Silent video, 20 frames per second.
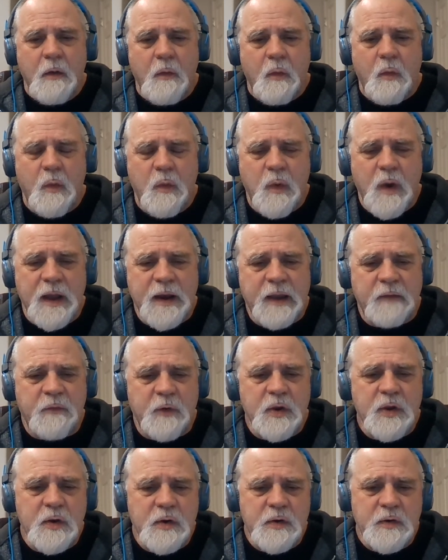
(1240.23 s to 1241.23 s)

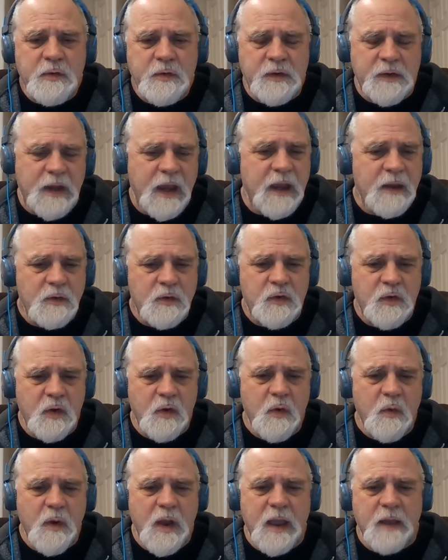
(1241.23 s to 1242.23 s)
Whatever you can
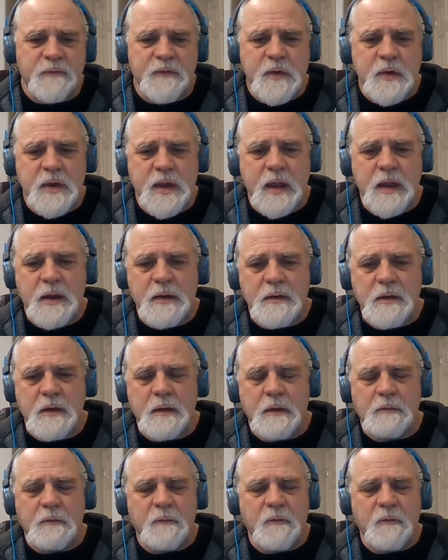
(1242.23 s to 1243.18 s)
do, if you can